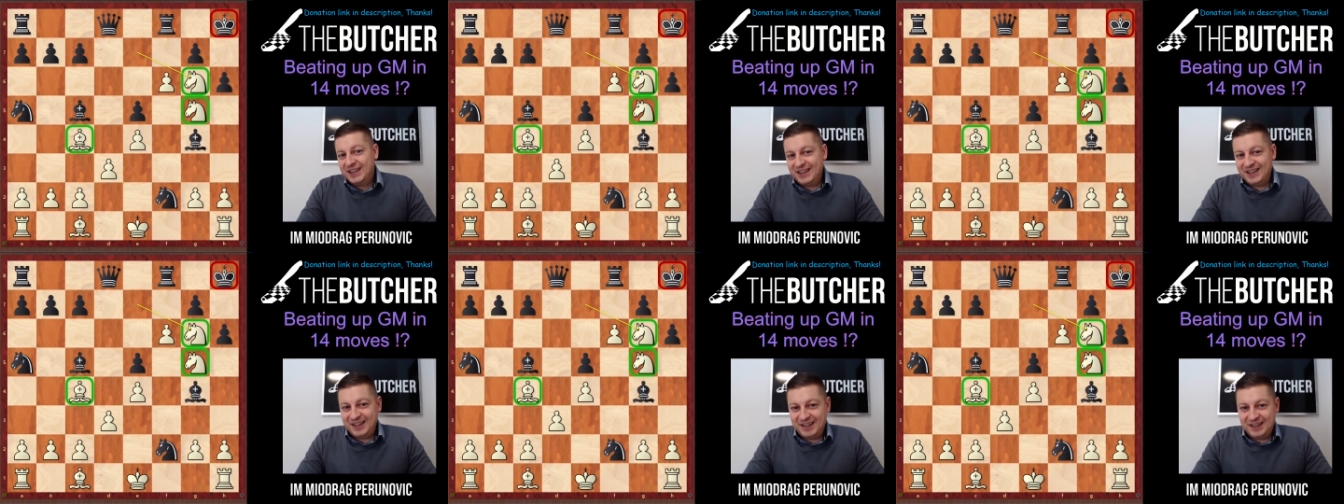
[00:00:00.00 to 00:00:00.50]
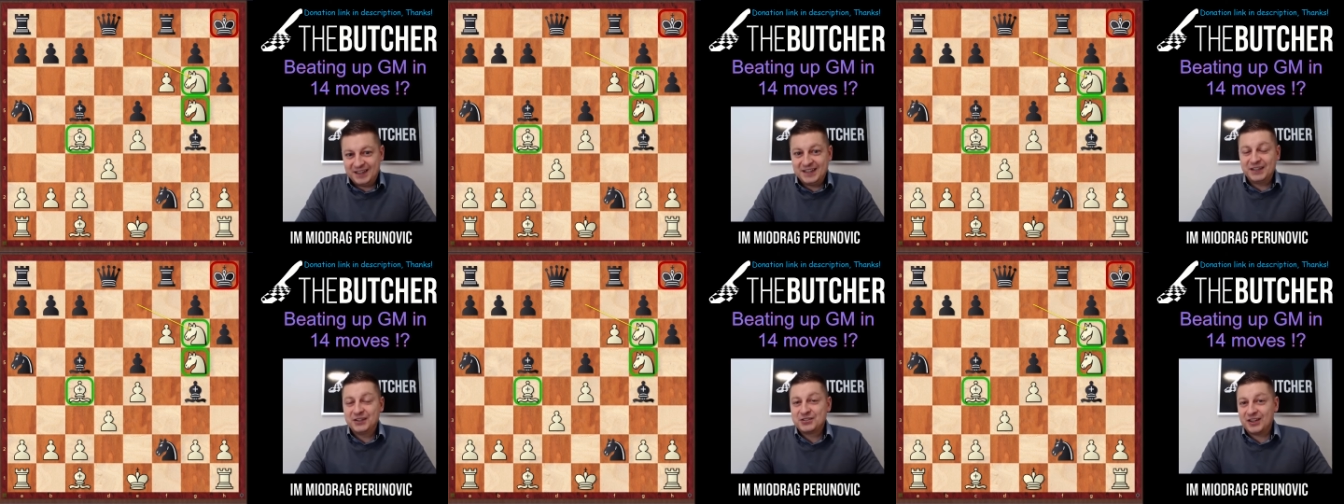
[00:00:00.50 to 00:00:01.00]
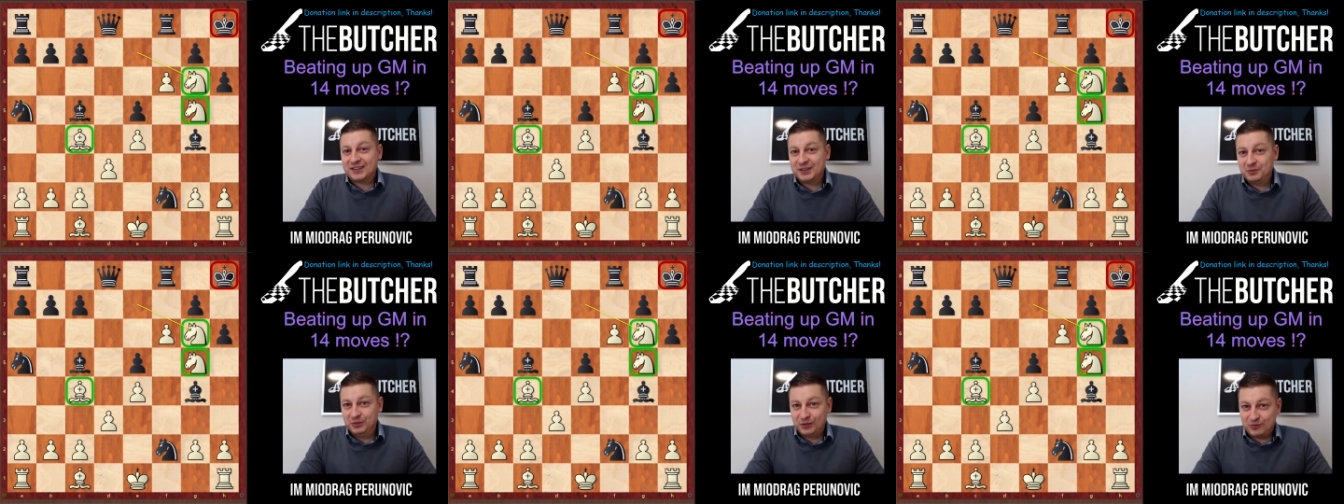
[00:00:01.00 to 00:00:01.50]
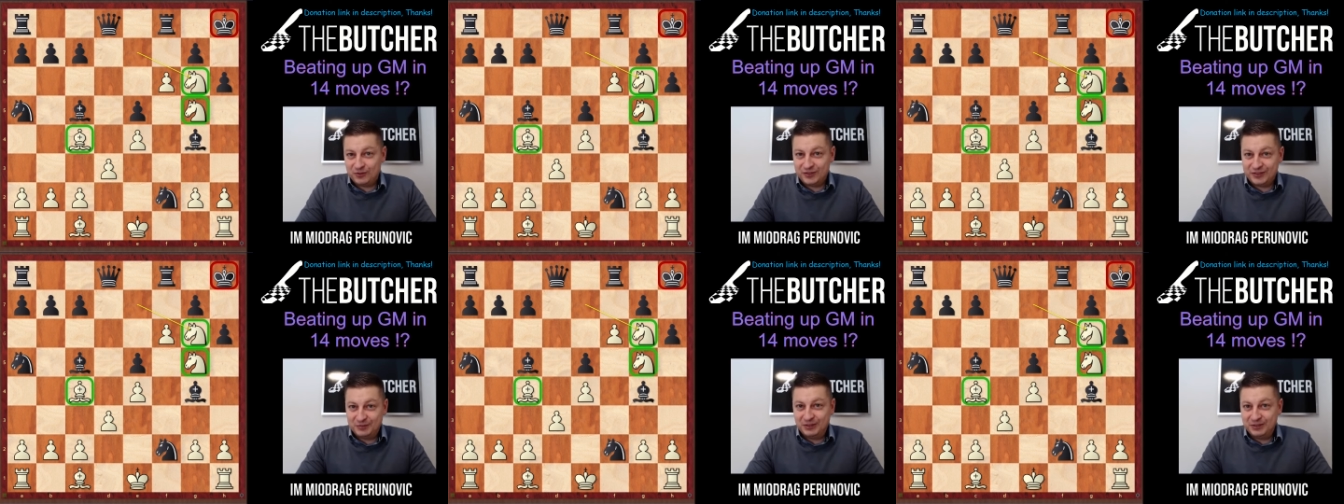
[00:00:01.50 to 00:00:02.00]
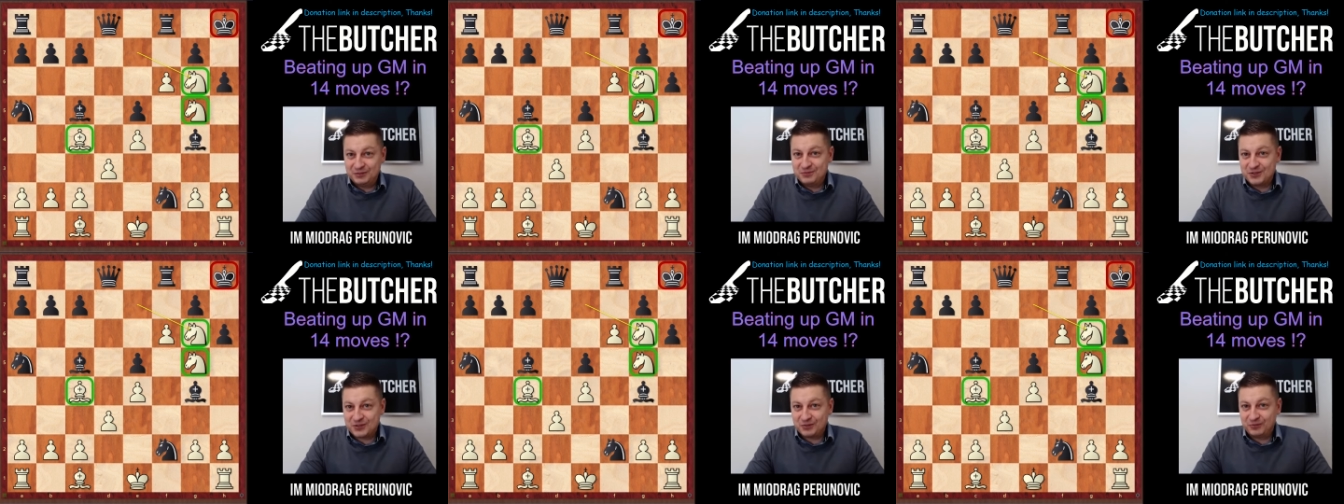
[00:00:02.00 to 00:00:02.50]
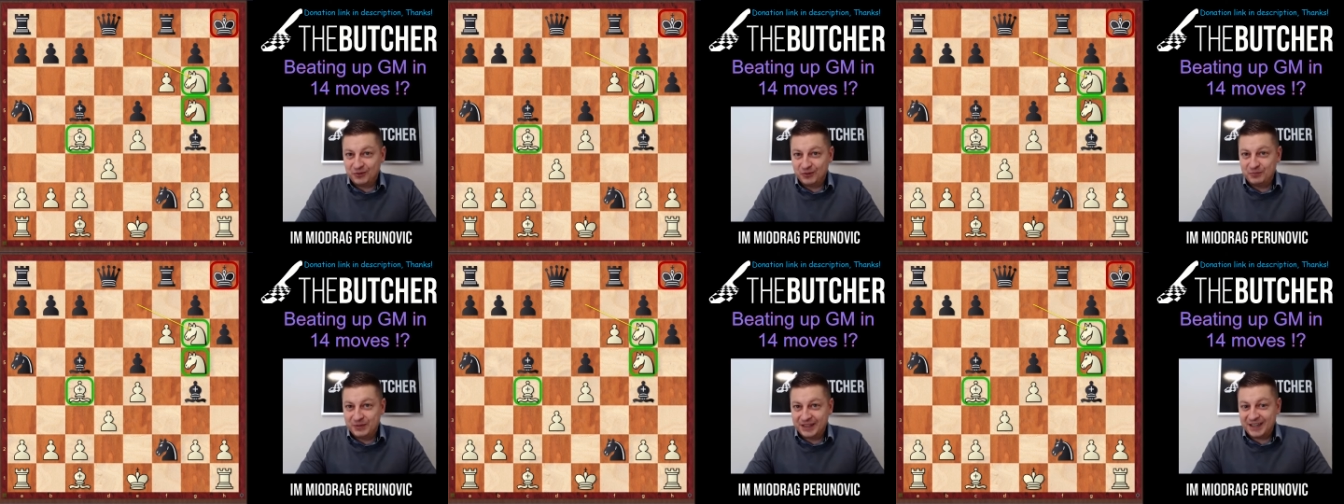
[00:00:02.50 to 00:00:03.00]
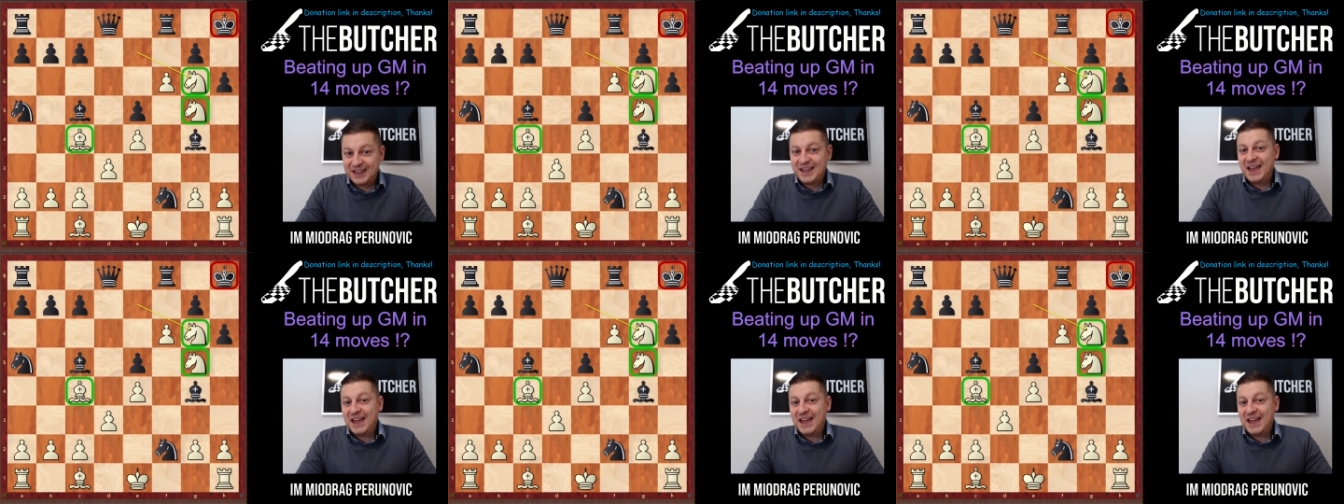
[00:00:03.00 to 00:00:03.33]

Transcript: Uh, get a chessable course about the bishop's opening